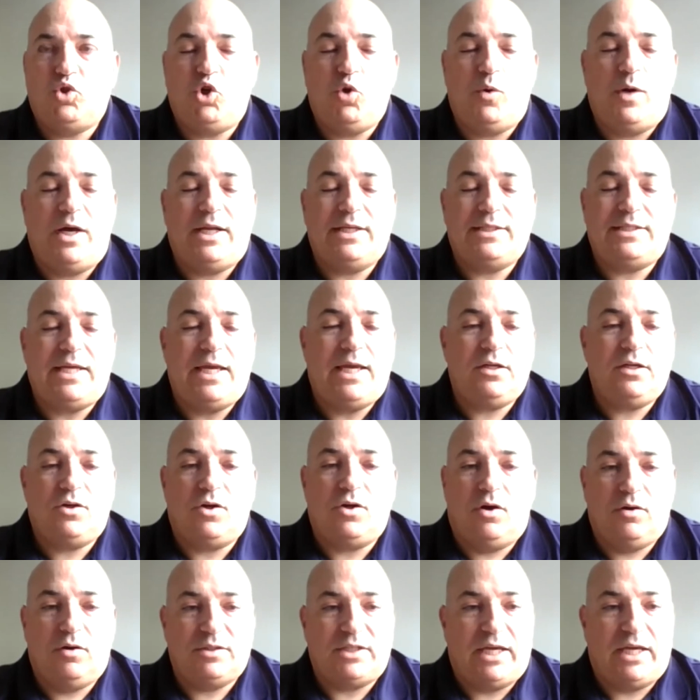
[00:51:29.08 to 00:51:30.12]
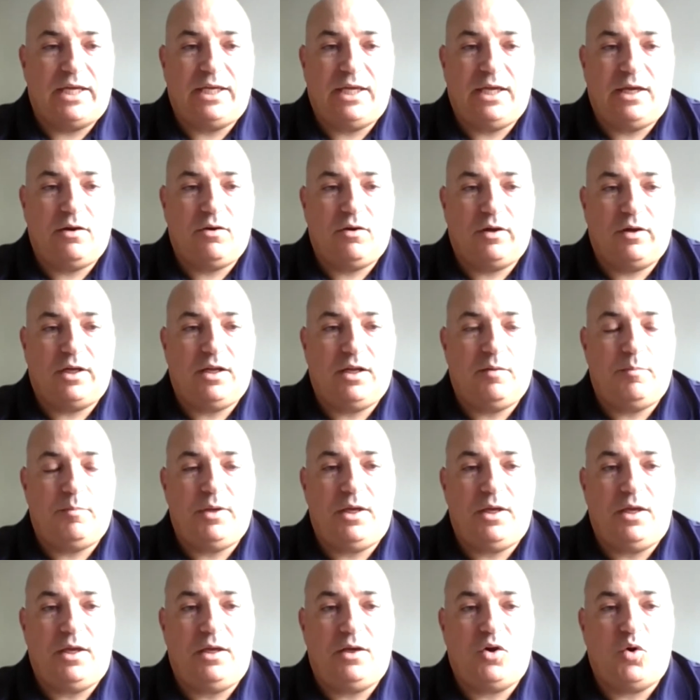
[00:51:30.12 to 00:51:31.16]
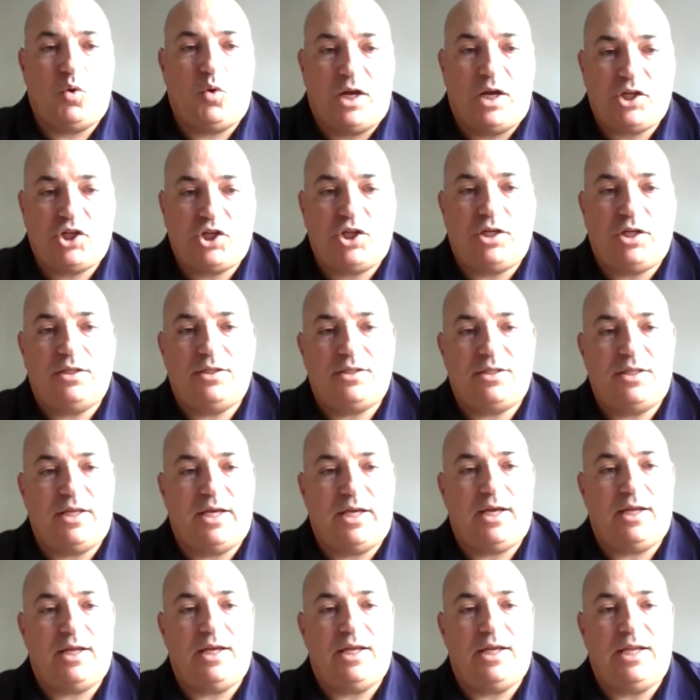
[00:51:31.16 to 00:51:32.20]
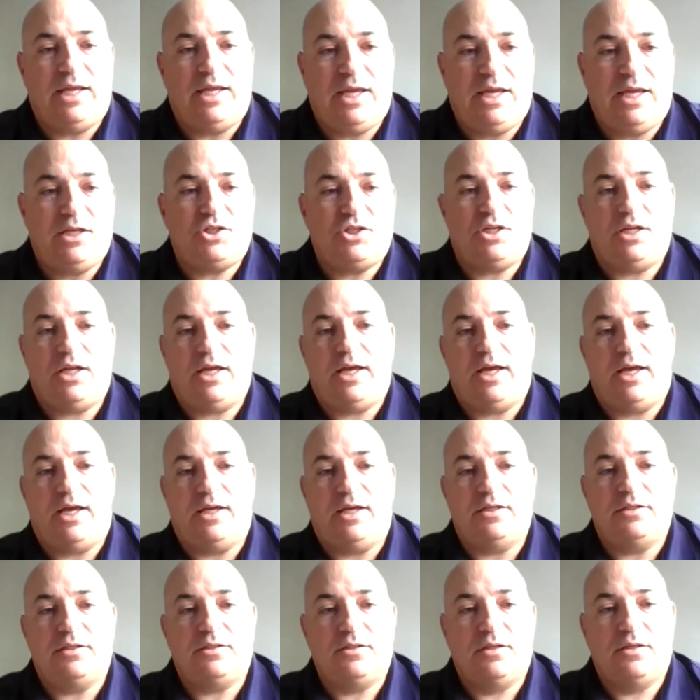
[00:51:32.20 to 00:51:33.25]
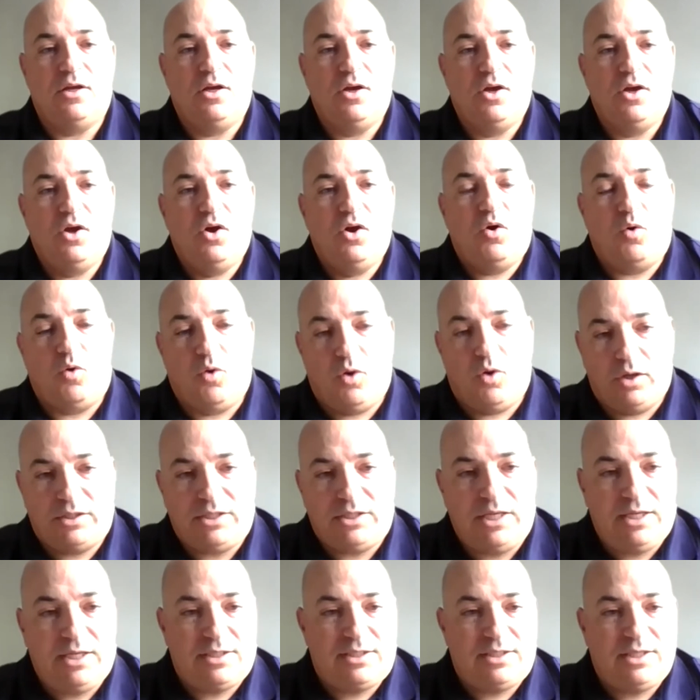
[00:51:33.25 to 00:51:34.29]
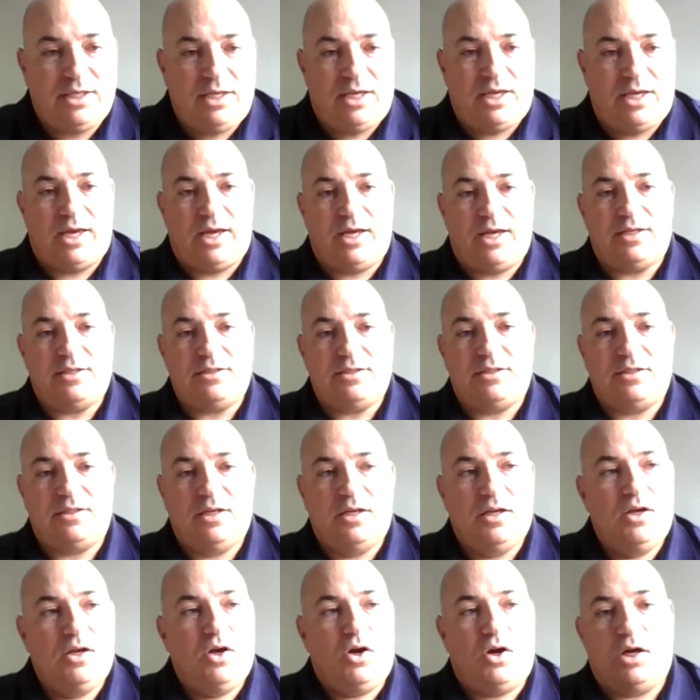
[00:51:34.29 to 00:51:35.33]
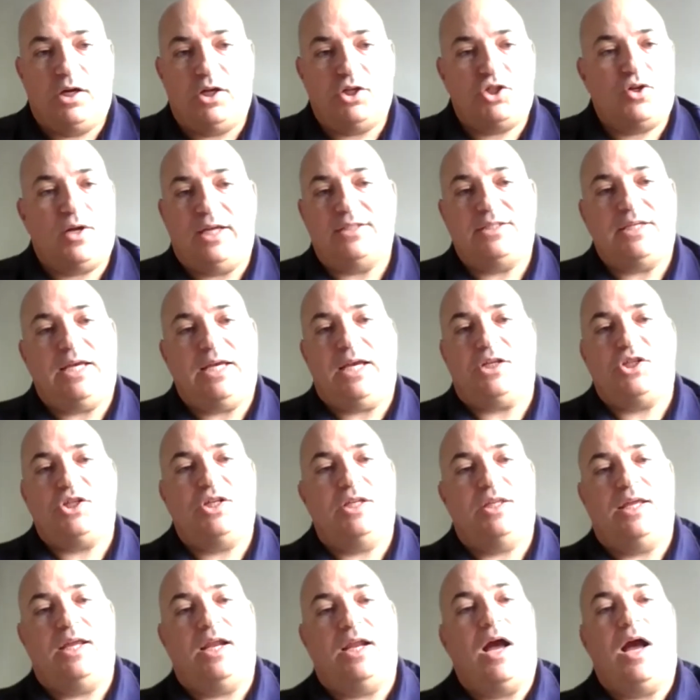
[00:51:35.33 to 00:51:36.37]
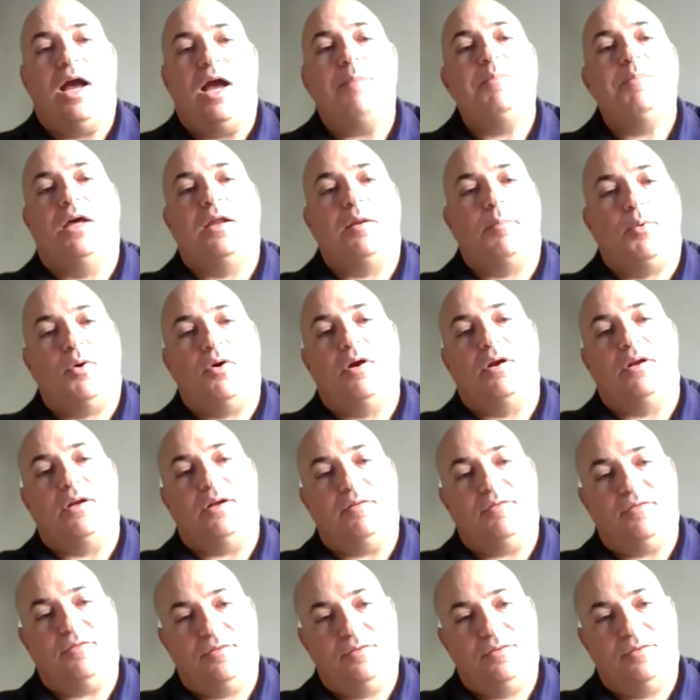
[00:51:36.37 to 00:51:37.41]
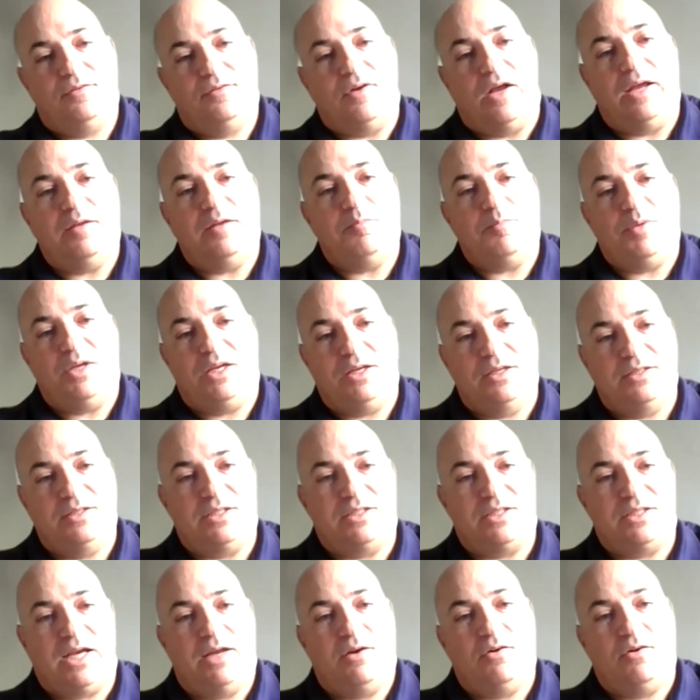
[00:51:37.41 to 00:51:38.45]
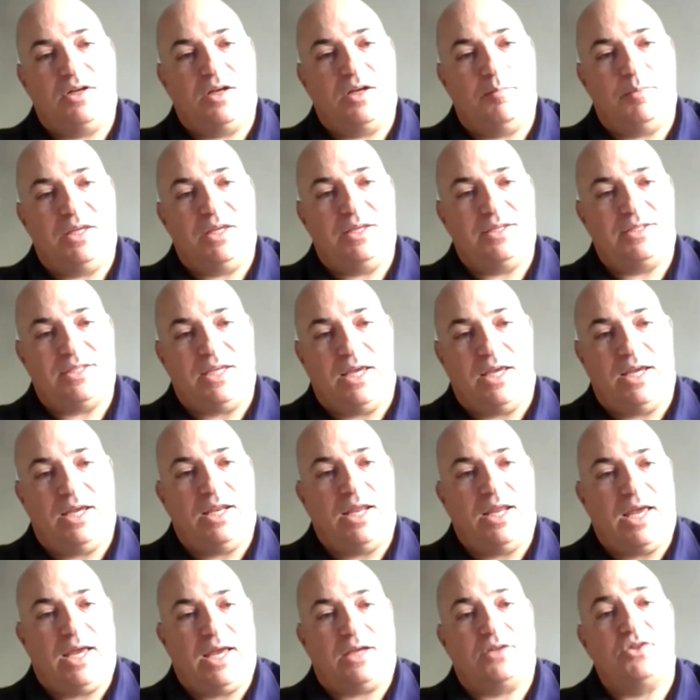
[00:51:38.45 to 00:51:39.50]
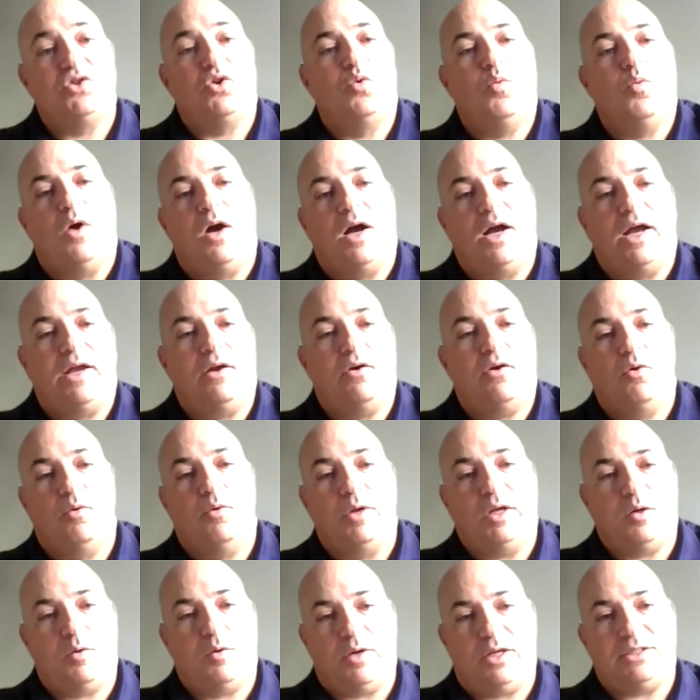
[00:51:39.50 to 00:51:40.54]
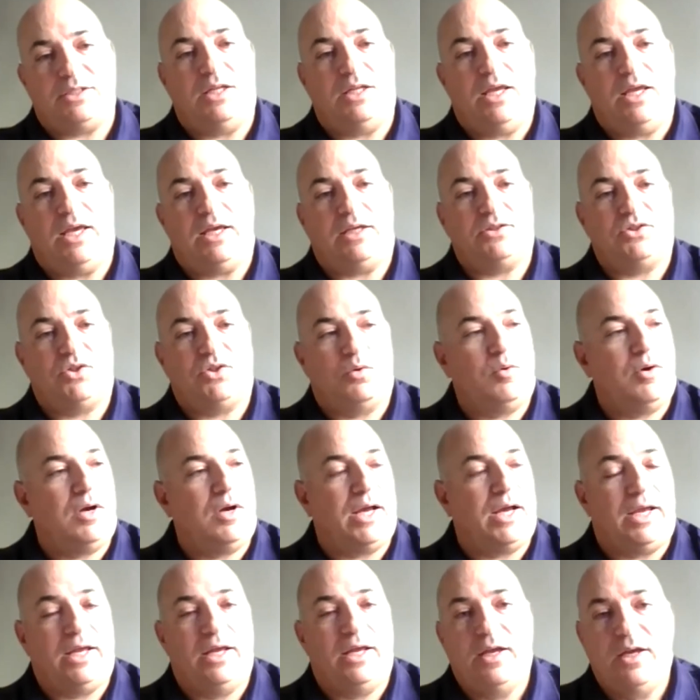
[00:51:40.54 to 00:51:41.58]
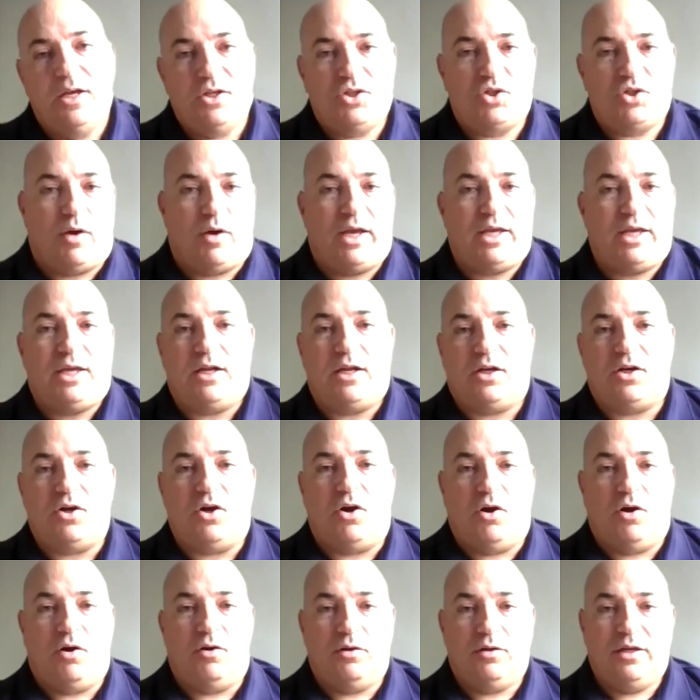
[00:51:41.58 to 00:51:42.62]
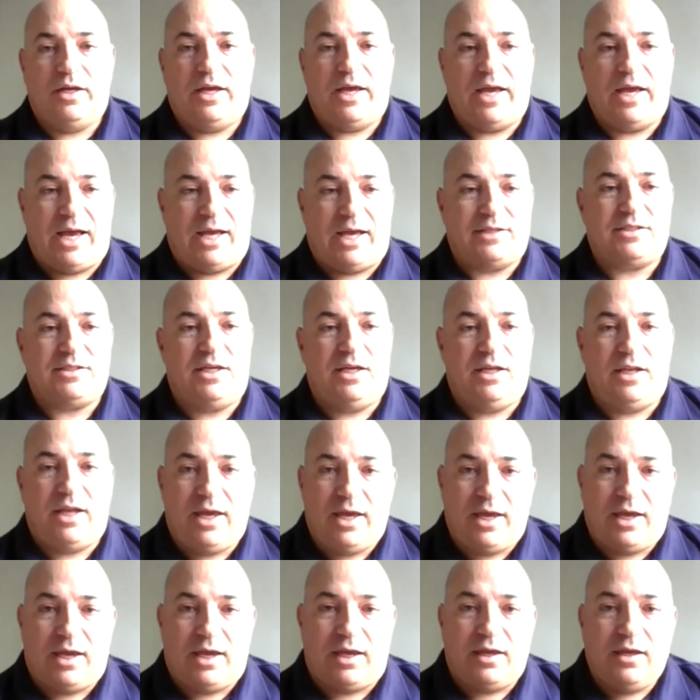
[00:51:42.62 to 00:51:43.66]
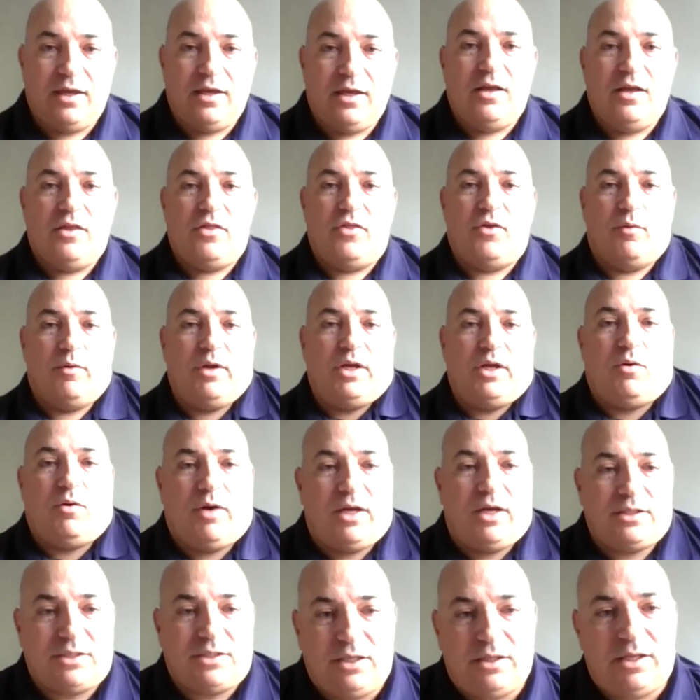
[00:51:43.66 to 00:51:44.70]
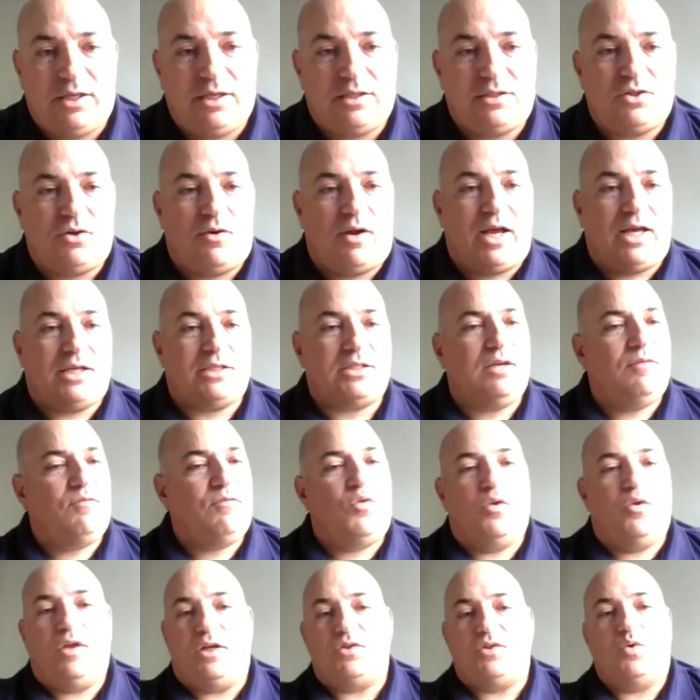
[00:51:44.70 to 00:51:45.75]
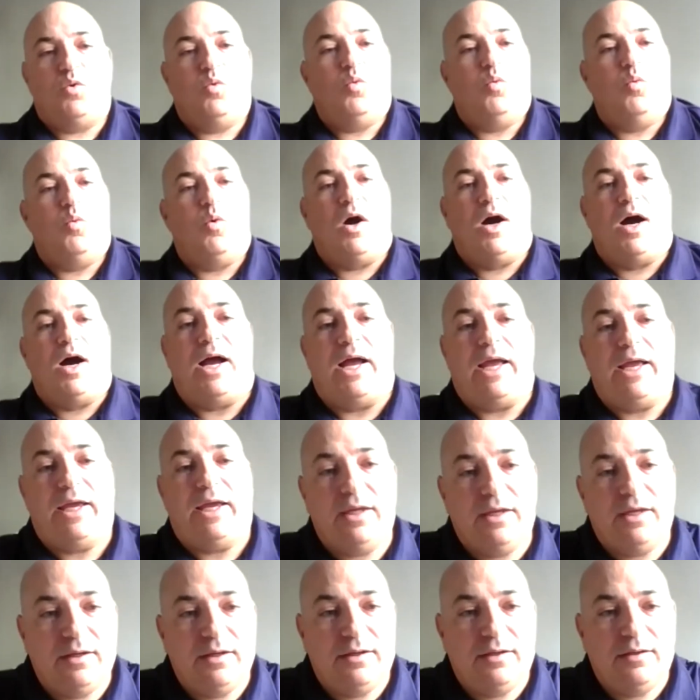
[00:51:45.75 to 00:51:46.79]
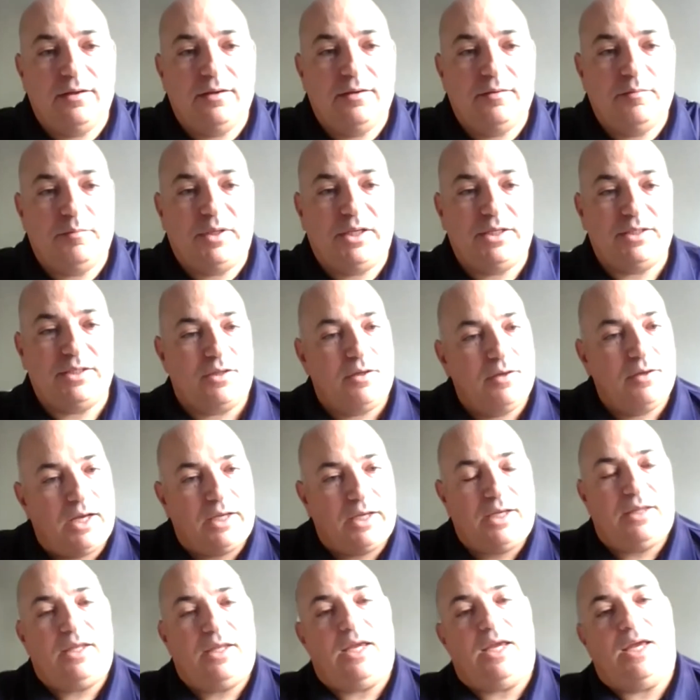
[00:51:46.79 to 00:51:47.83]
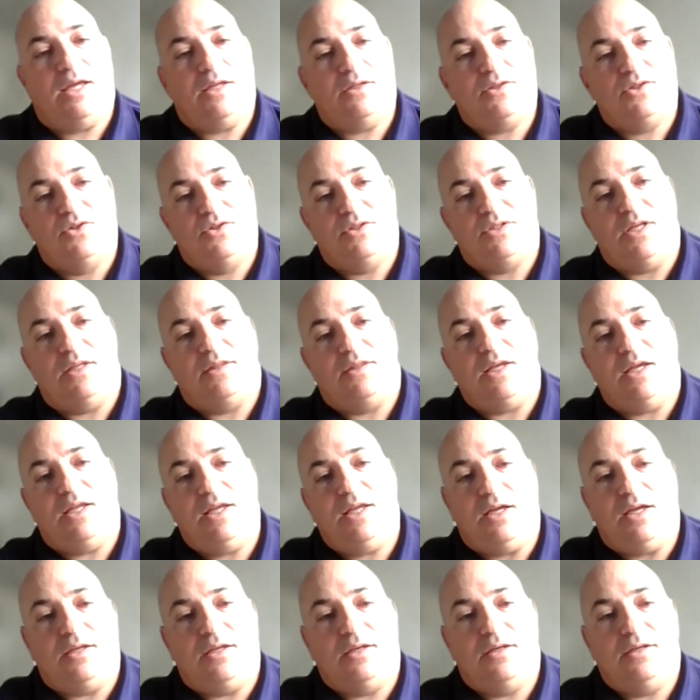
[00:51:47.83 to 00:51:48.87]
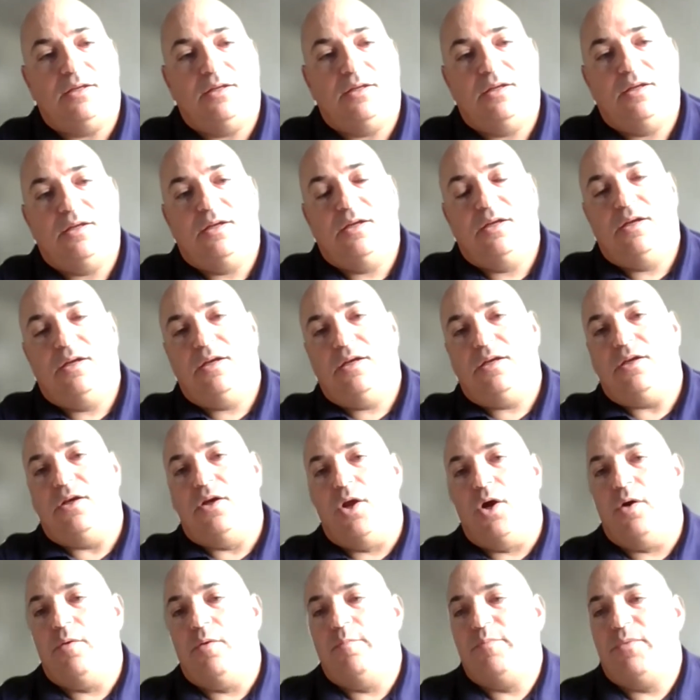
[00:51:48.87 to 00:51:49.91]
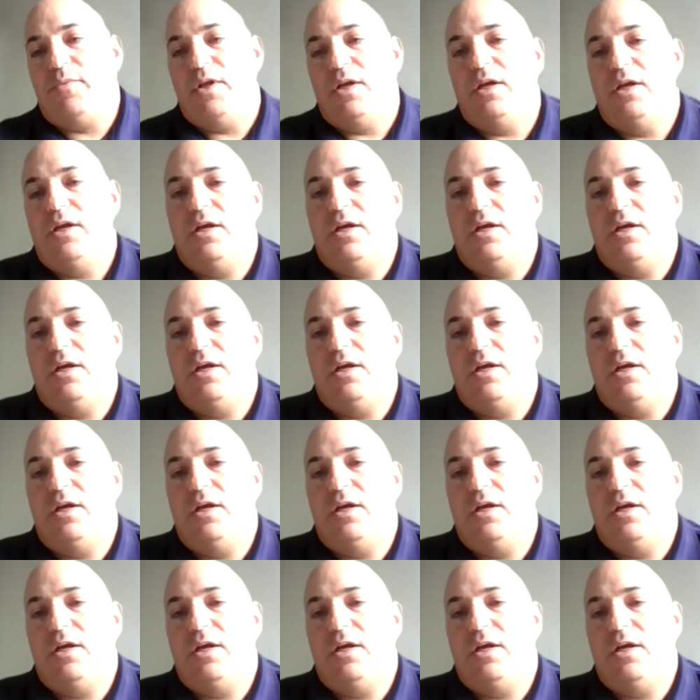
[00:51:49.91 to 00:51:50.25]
2 out of 10 calls I get are going to be questions that an agent has or a TC has on a transaction that I'm not a part of, right? Because a title company is saying X or Y or requesting X or Y. So I get a call asking, hey, they're requesting this, they're asking for this, why? Because they're not getting the answers that they need, you know?